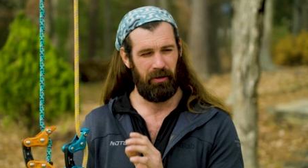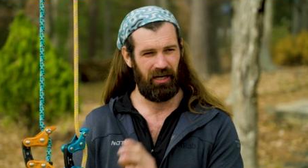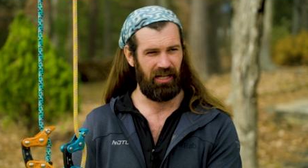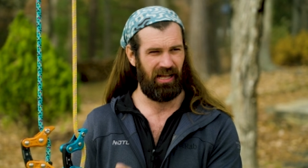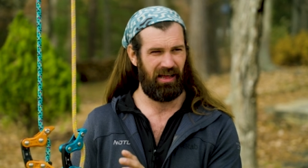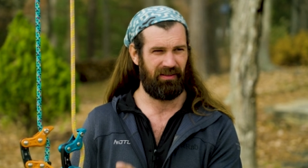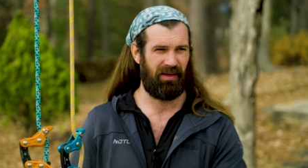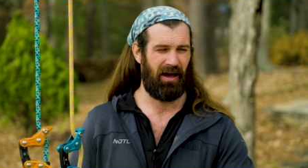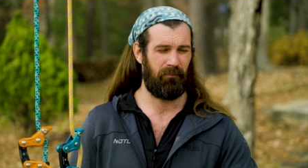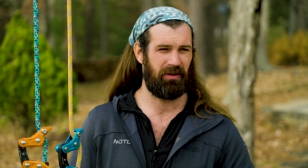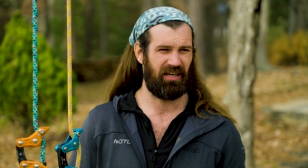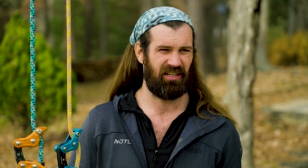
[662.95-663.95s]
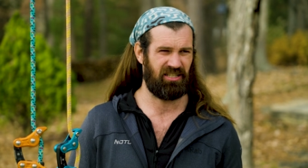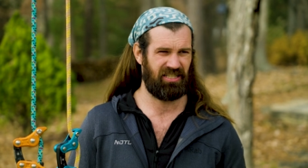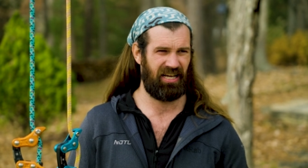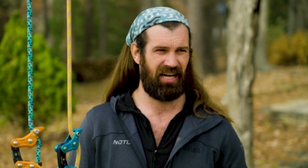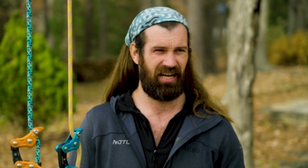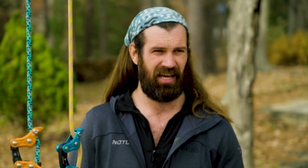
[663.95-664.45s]
But that being
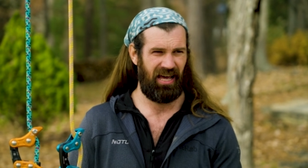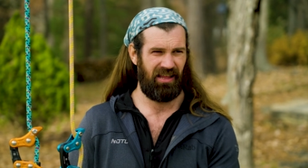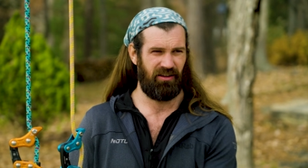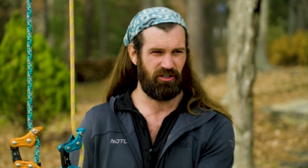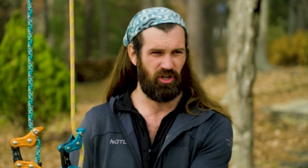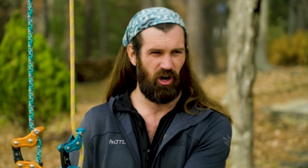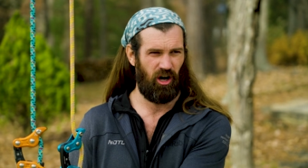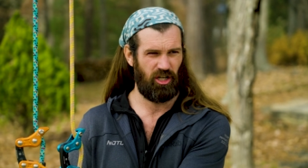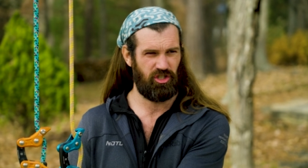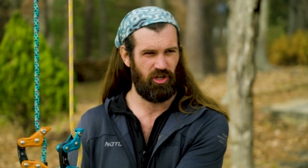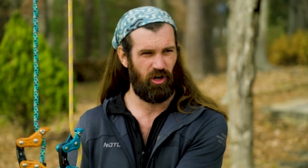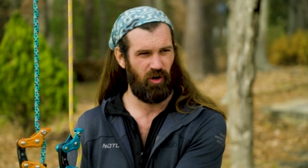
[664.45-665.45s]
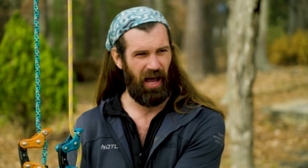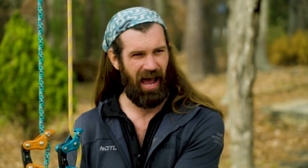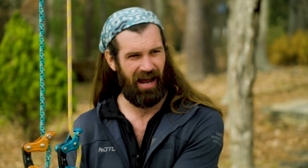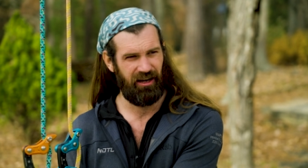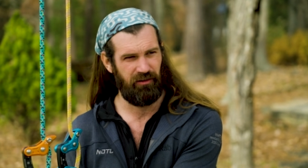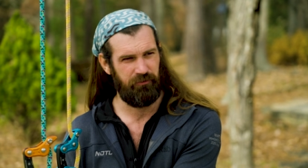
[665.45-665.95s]
said, there's also
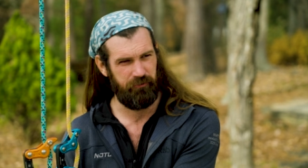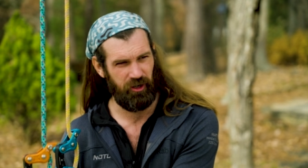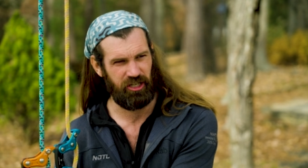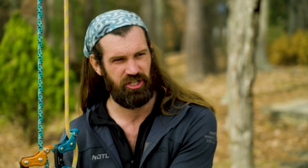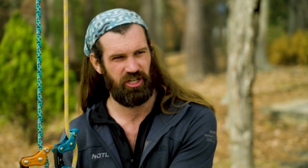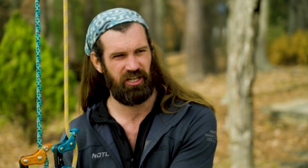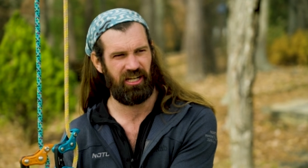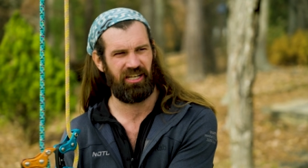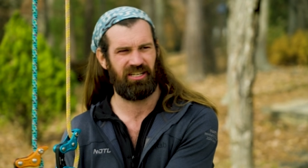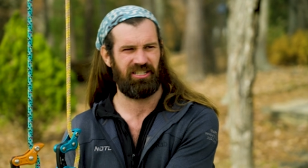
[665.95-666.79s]
added friction in